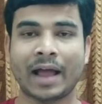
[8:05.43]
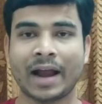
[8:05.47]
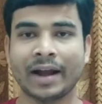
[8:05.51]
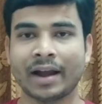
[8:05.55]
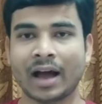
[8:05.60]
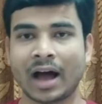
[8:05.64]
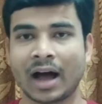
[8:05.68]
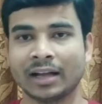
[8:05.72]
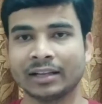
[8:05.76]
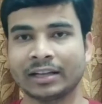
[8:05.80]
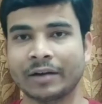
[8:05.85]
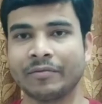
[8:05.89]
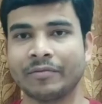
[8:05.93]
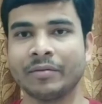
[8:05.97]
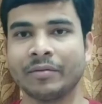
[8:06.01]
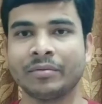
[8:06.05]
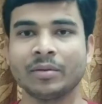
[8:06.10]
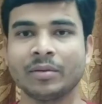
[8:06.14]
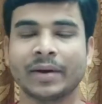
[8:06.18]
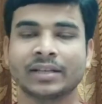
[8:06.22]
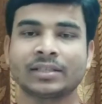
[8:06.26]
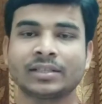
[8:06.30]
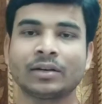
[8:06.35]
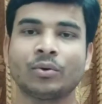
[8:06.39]
and other
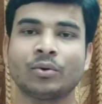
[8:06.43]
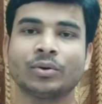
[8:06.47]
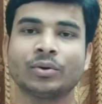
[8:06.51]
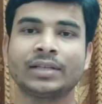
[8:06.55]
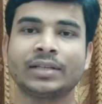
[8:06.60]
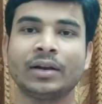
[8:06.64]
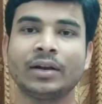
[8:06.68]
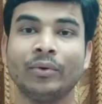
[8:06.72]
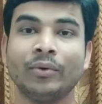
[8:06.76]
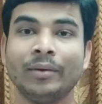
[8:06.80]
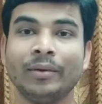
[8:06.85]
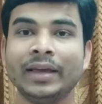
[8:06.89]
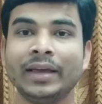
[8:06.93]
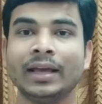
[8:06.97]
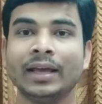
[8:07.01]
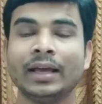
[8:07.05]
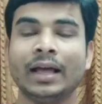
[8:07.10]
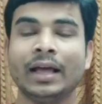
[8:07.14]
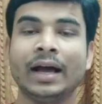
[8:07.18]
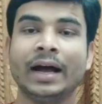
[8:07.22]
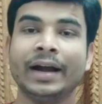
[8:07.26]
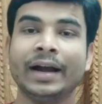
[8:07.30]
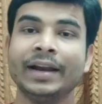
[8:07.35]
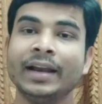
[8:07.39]
fifty percent question will be
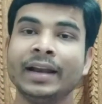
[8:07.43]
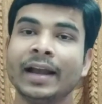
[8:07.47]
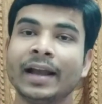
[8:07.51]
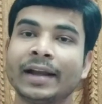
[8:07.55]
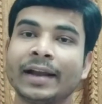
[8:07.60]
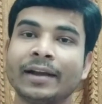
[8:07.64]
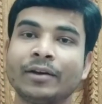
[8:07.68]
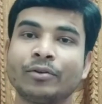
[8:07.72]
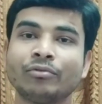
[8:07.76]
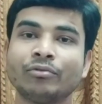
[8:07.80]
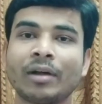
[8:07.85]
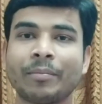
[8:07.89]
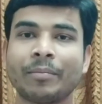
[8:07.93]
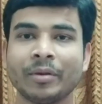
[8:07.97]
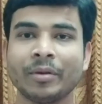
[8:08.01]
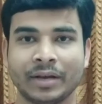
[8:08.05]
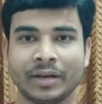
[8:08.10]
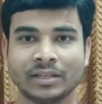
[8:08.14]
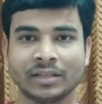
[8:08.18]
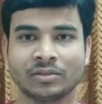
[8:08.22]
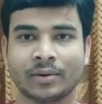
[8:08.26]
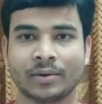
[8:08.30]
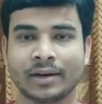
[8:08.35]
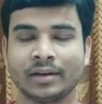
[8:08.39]
related to the
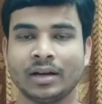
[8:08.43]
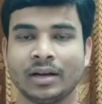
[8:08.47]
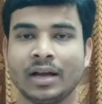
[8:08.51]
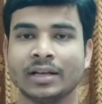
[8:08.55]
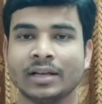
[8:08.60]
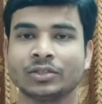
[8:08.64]
previous one.